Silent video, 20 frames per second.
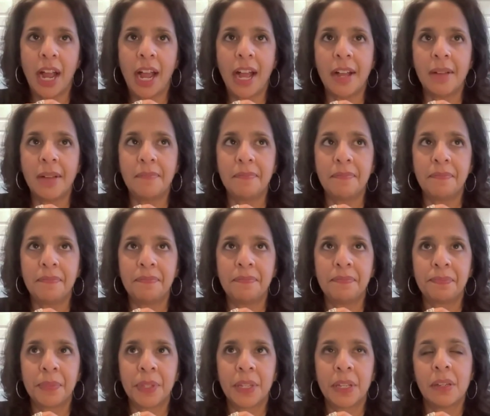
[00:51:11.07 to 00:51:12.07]
Um,
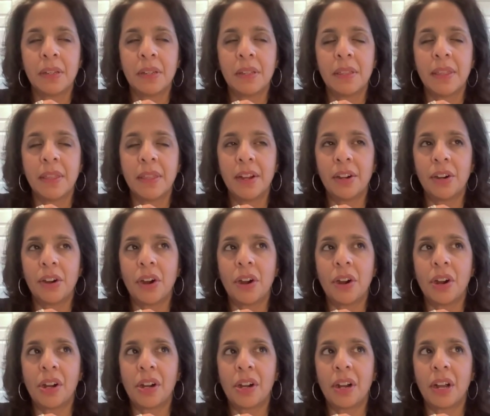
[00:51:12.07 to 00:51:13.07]
there
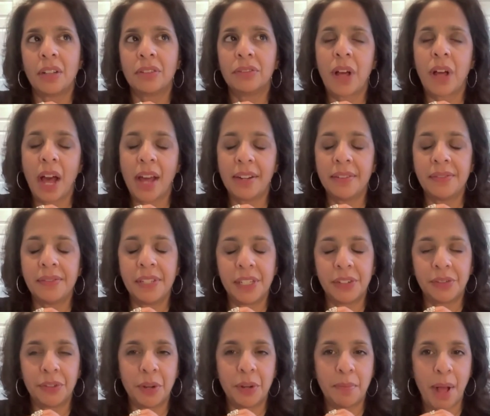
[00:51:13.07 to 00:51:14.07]
are a lot of
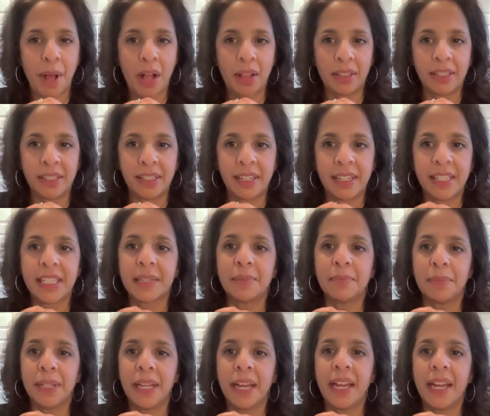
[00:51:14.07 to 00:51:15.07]
different politics
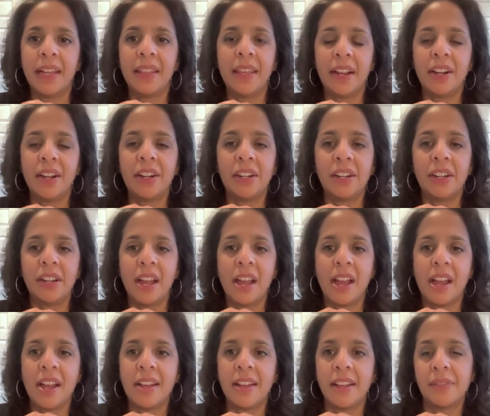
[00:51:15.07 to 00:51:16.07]
in play there.
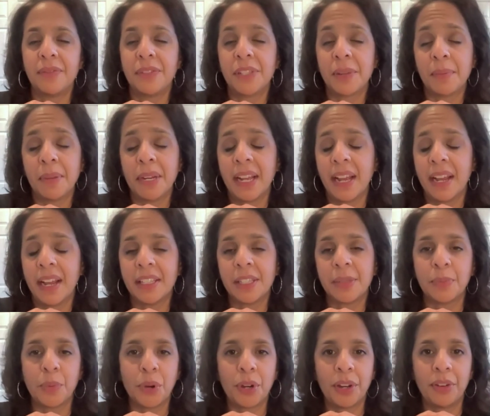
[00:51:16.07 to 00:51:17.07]
Uh, if somebody
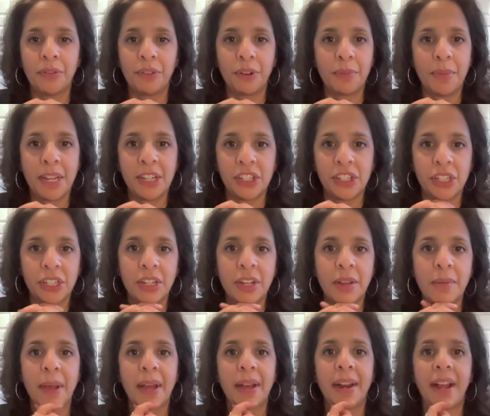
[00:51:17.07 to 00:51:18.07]
has more information
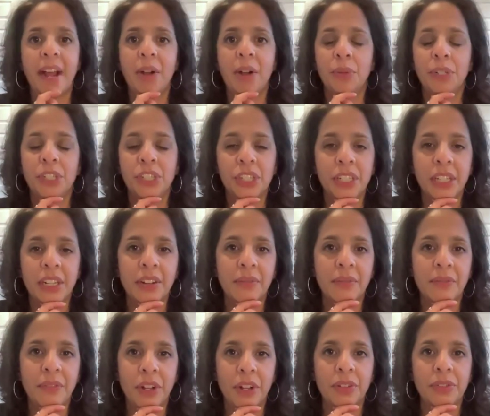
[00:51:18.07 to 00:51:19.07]
about how we should get
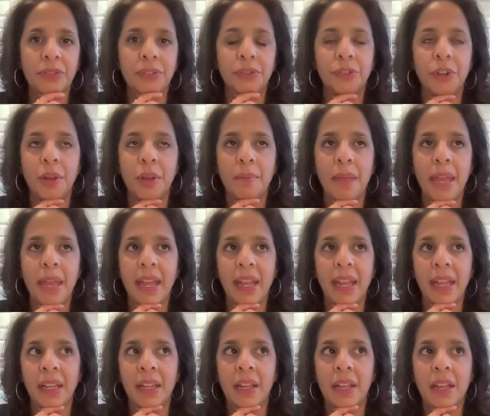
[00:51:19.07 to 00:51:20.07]
involved from
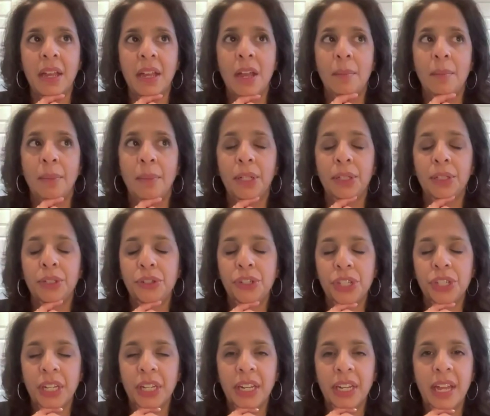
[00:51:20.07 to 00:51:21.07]
a
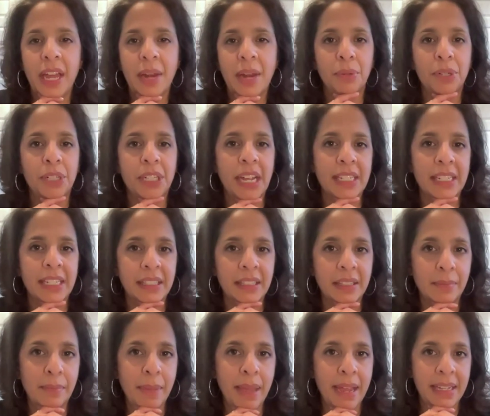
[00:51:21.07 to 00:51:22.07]
pollution and protecting
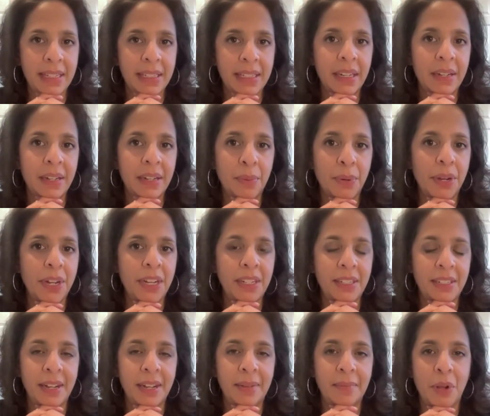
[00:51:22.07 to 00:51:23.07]
the bay
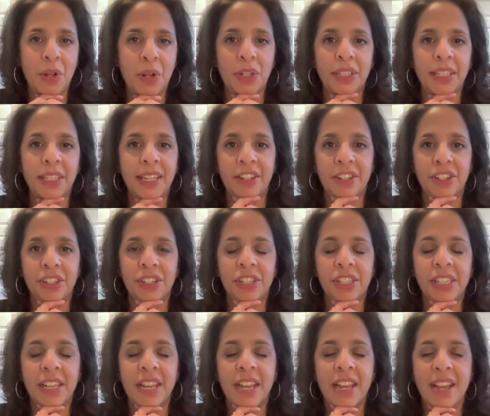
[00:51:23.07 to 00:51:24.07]
standpoint, I'm all
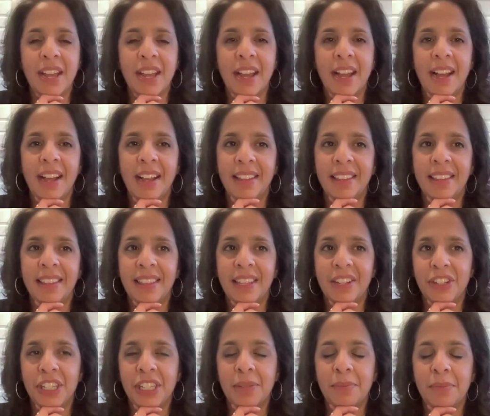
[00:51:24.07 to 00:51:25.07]
ears. Uh,
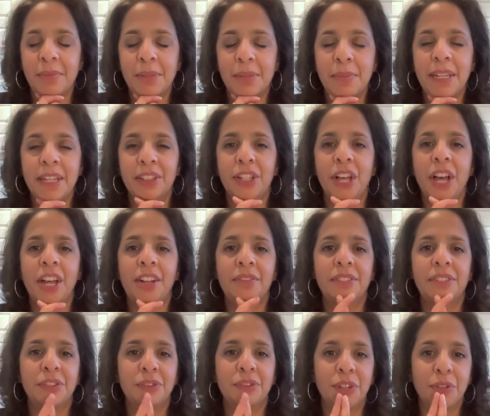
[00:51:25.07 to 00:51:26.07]
there seem to be a lot
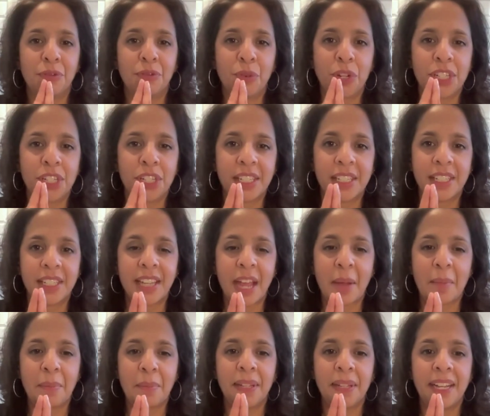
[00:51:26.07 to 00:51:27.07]
of different forces
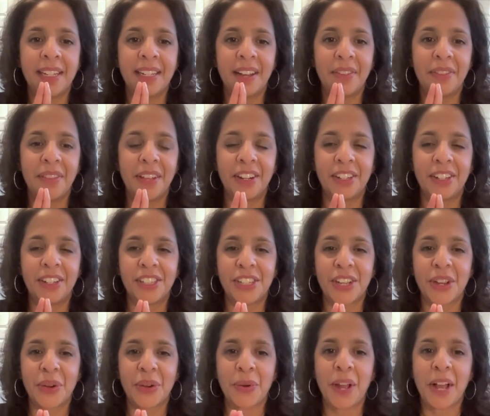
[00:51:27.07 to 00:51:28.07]
at play down there.
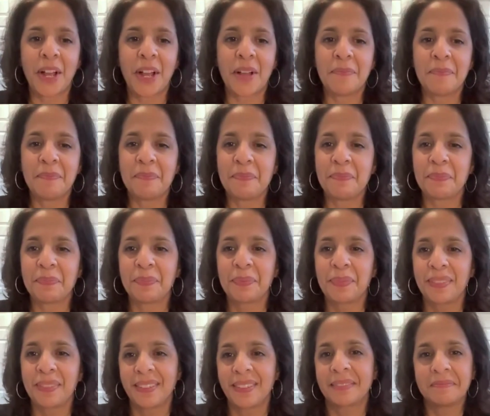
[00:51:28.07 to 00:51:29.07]
So um,
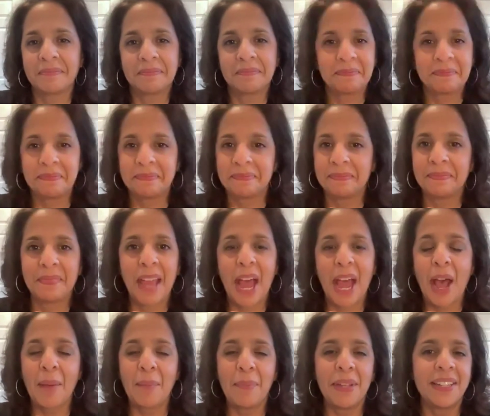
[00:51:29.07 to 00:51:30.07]

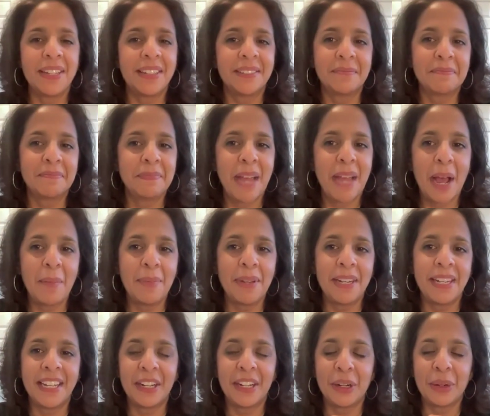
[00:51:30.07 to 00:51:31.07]
happy to happy
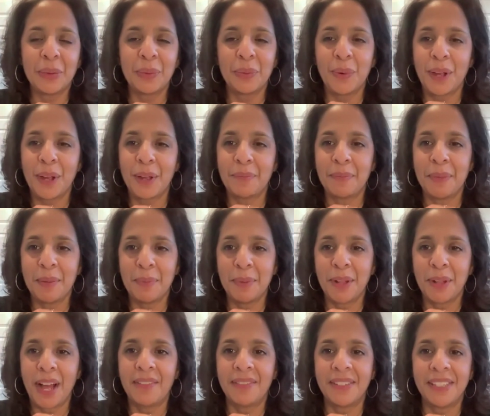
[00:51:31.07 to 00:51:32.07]
to hear what
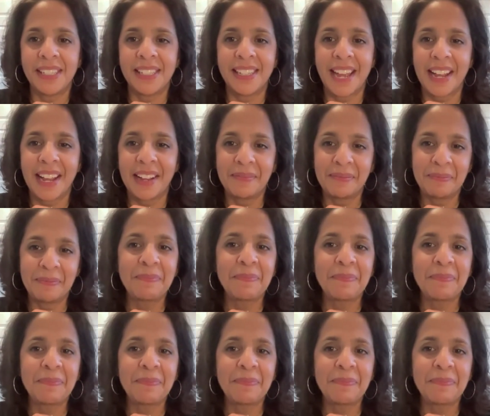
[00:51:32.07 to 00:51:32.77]
people have to say.